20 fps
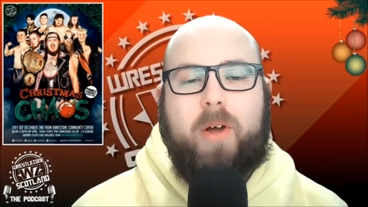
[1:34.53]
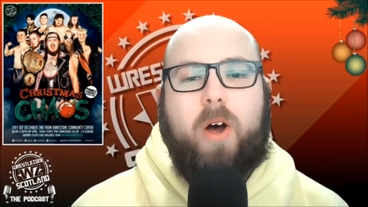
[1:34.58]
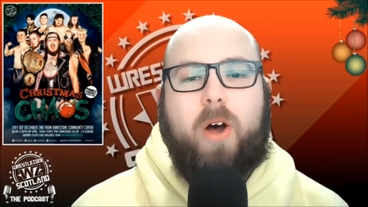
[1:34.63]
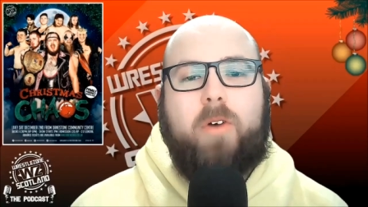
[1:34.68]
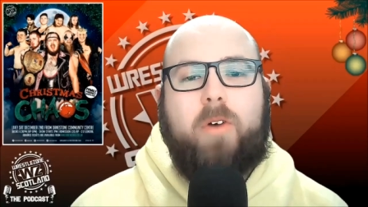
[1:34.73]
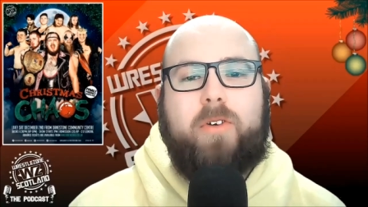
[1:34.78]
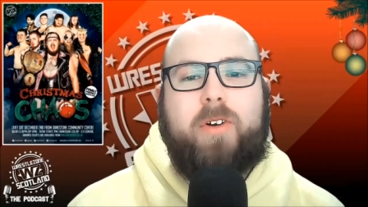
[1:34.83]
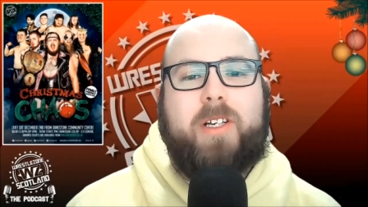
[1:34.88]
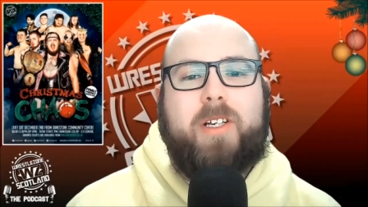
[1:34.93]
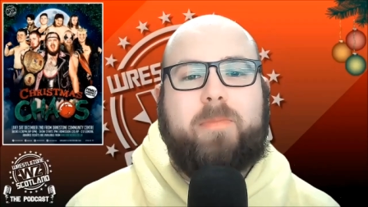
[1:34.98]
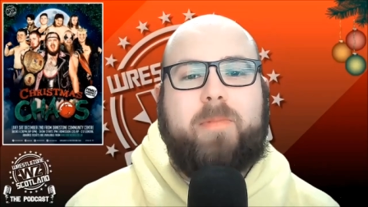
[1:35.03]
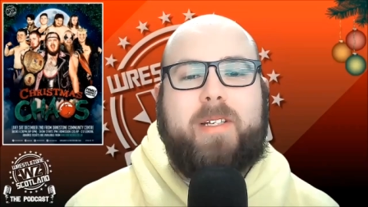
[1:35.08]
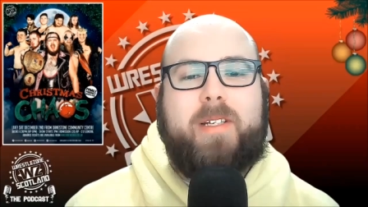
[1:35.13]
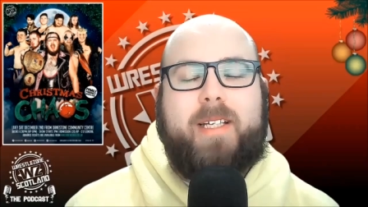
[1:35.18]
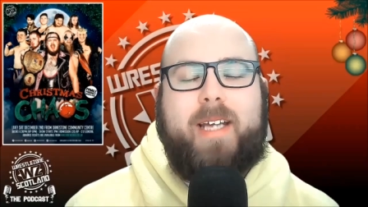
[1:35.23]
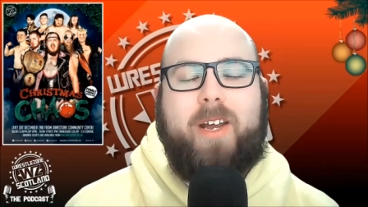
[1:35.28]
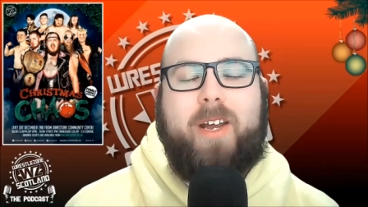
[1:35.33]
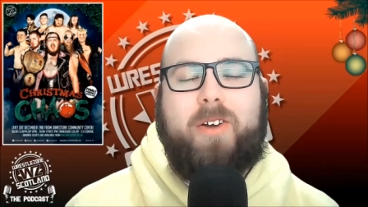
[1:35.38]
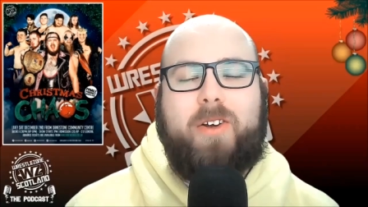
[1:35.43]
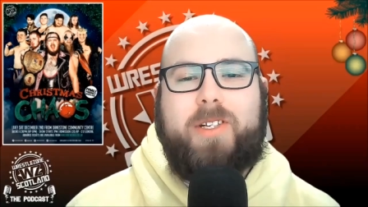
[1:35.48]
of Christmas
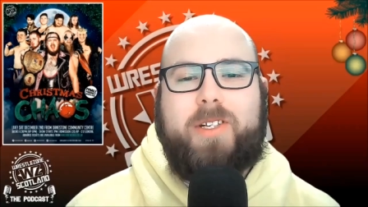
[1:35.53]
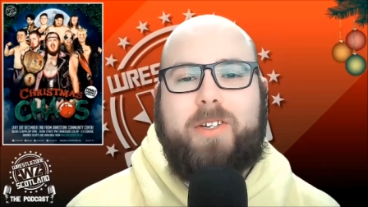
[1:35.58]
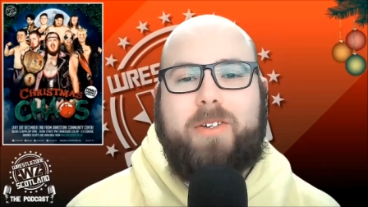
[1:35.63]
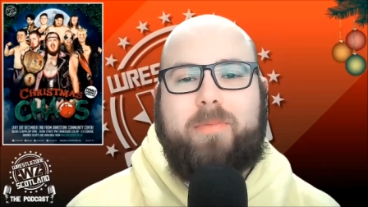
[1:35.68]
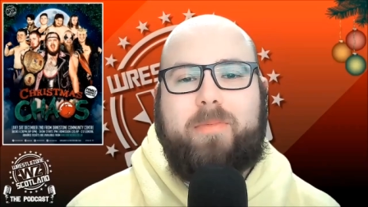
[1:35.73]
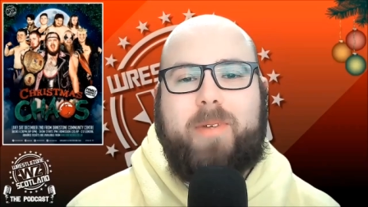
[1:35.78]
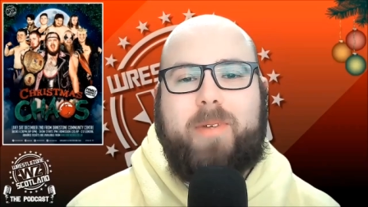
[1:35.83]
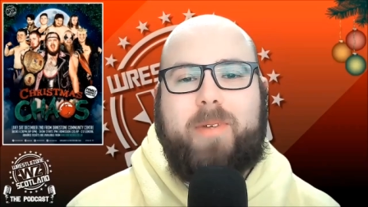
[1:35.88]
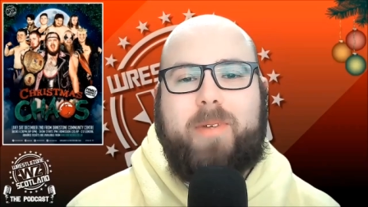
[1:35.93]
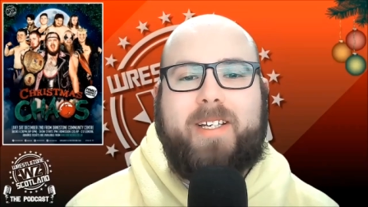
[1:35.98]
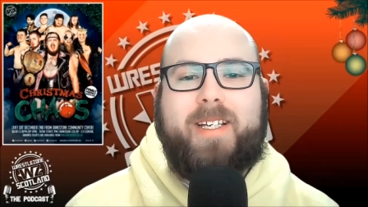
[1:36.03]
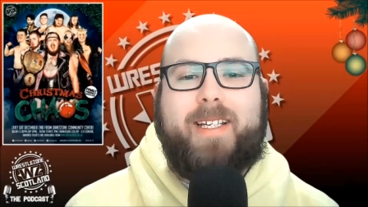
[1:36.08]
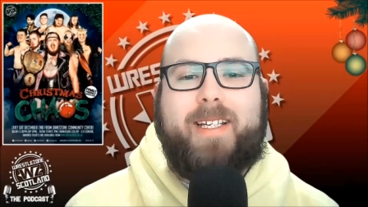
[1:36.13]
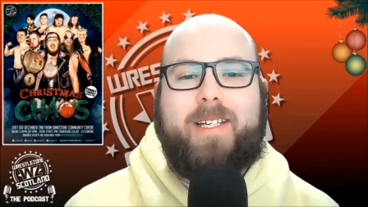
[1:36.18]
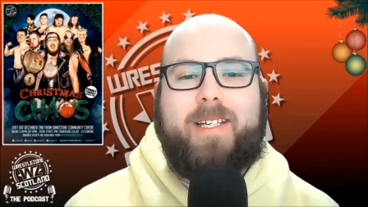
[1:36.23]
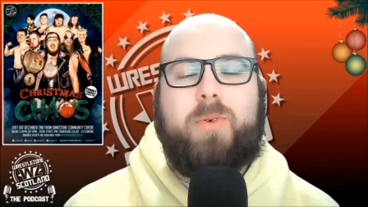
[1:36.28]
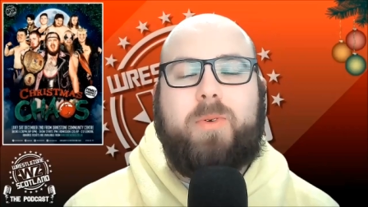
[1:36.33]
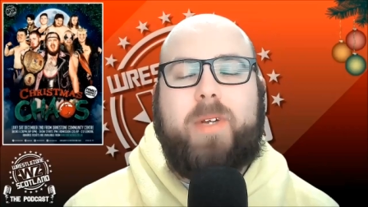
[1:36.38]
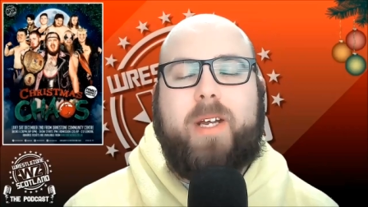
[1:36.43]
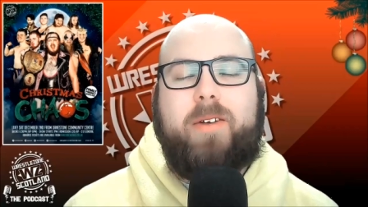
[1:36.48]
Chaos took place at the
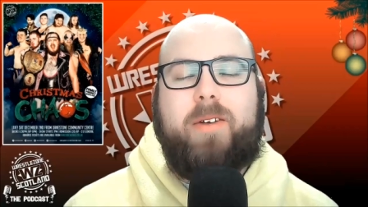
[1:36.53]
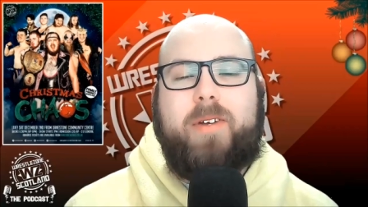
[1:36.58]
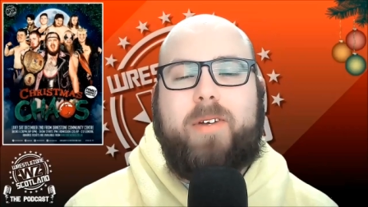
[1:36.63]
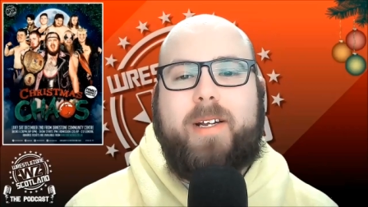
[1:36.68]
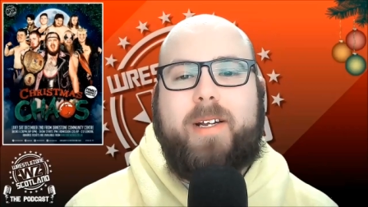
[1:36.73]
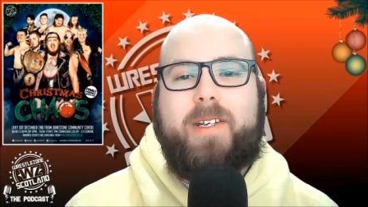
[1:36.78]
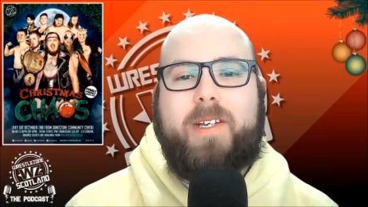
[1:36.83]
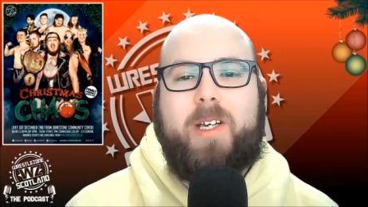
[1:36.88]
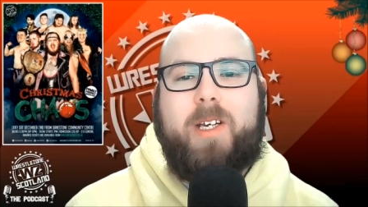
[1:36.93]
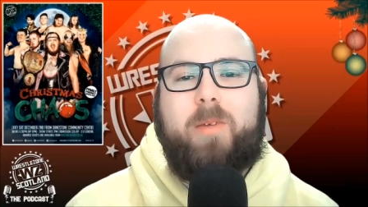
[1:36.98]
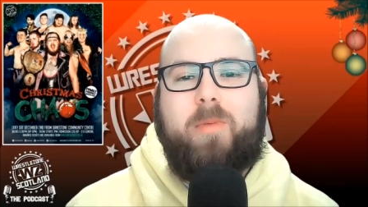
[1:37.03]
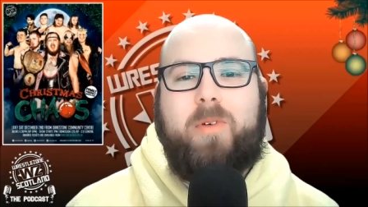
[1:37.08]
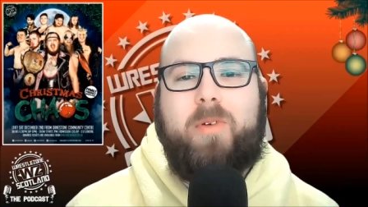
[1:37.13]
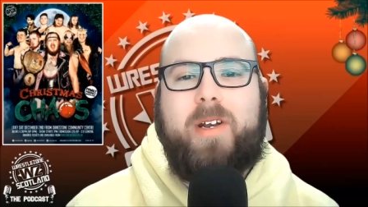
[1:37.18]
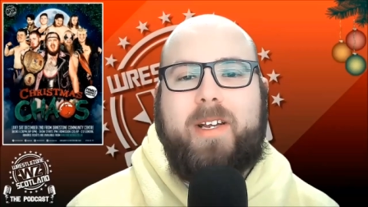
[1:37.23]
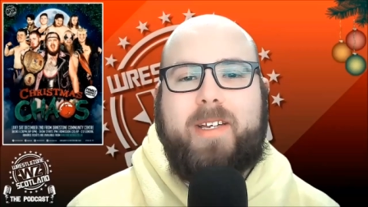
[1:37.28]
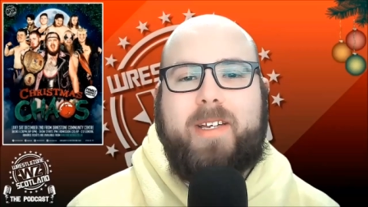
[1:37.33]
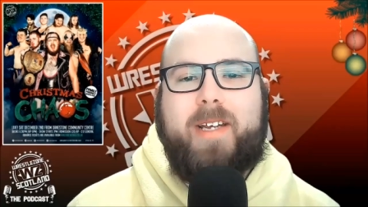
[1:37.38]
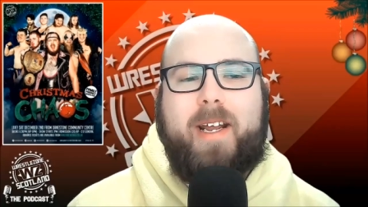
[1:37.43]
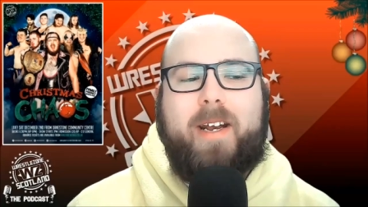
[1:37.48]
sold out Deanston
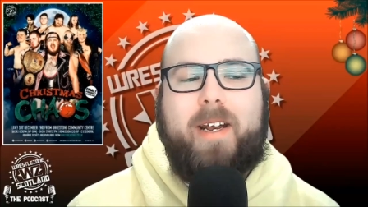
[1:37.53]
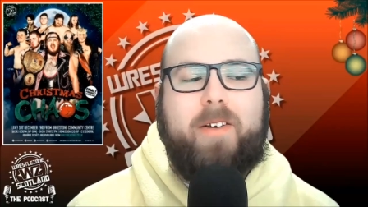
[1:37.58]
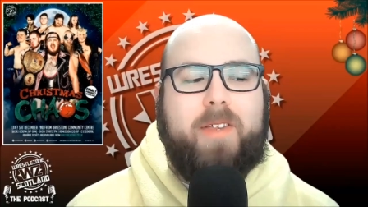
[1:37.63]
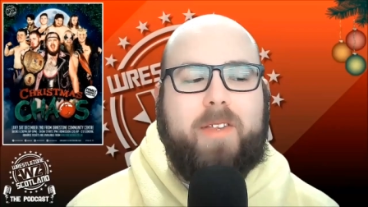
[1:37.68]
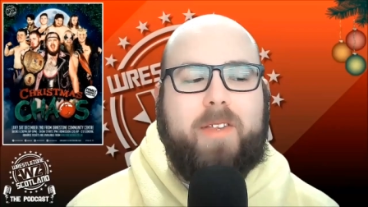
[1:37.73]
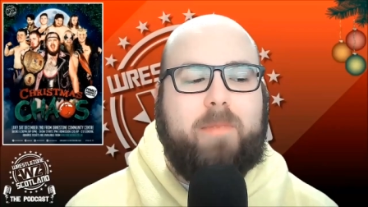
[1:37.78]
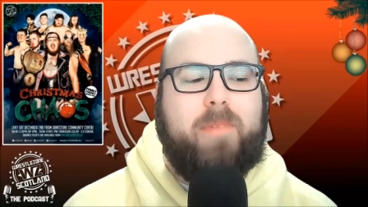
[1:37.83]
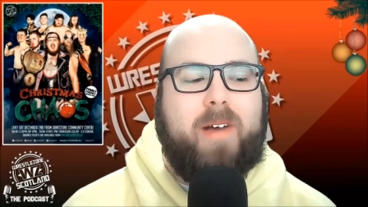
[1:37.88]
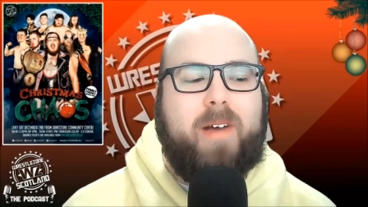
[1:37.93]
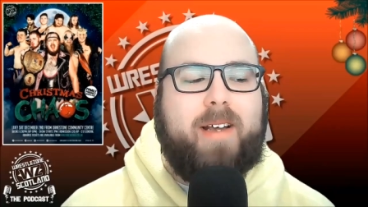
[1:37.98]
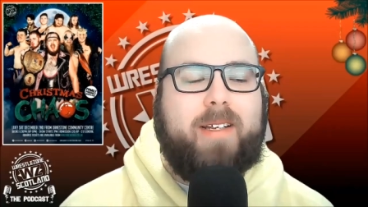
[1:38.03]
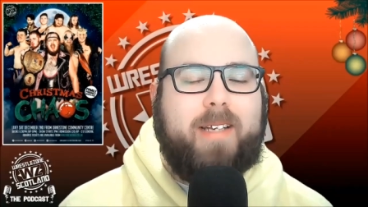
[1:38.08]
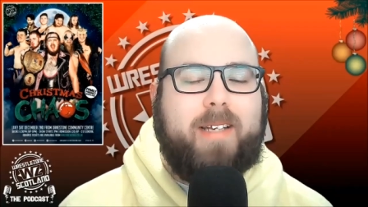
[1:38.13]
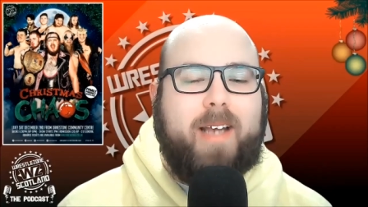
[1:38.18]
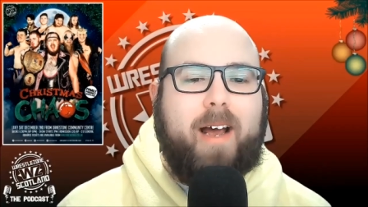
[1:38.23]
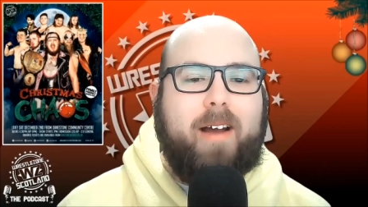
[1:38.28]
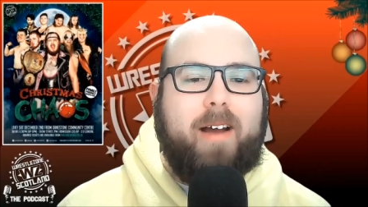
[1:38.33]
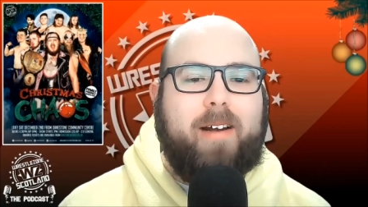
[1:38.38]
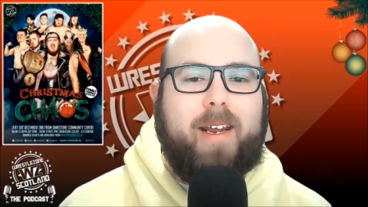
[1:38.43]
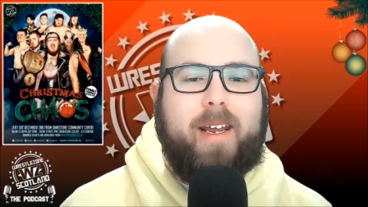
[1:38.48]
community centre this past
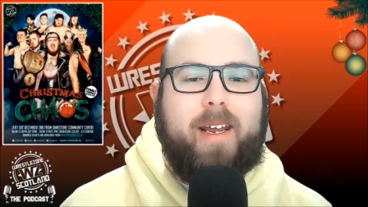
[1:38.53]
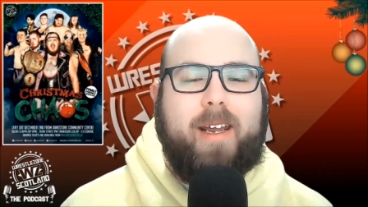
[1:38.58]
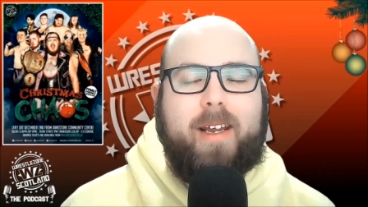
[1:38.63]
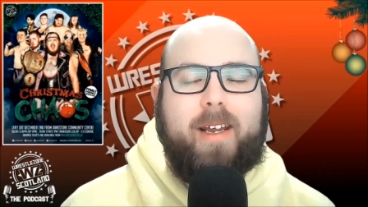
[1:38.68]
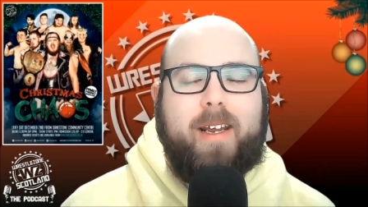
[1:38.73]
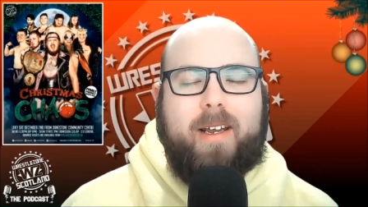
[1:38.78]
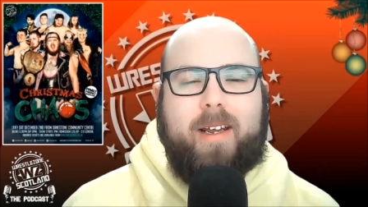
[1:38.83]
Saturday,